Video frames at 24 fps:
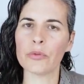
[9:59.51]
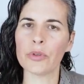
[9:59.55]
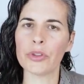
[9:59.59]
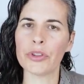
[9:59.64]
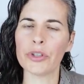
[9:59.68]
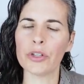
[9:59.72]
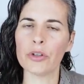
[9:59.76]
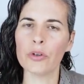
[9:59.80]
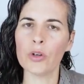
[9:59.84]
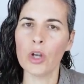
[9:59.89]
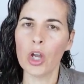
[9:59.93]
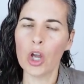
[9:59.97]

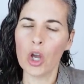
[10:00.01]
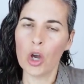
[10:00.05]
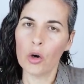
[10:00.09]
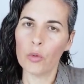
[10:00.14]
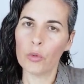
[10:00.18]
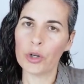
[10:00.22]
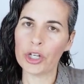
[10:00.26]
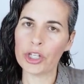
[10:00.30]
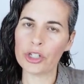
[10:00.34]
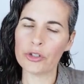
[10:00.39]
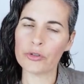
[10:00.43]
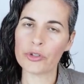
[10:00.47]
with you.
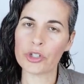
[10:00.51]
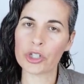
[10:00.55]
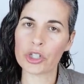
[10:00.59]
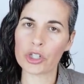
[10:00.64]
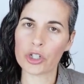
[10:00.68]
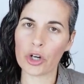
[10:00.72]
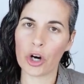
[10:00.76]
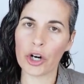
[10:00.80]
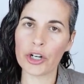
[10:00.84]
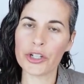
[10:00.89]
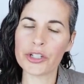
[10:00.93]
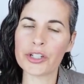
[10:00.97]
When you
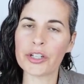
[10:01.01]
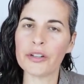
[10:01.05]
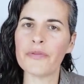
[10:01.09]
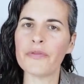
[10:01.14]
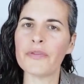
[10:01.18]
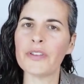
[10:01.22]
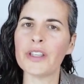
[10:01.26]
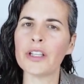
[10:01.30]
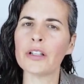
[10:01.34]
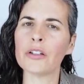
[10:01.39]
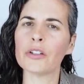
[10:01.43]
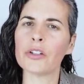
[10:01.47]
start to
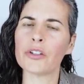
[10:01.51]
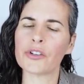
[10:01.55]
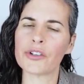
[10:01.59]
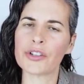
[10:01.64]
feel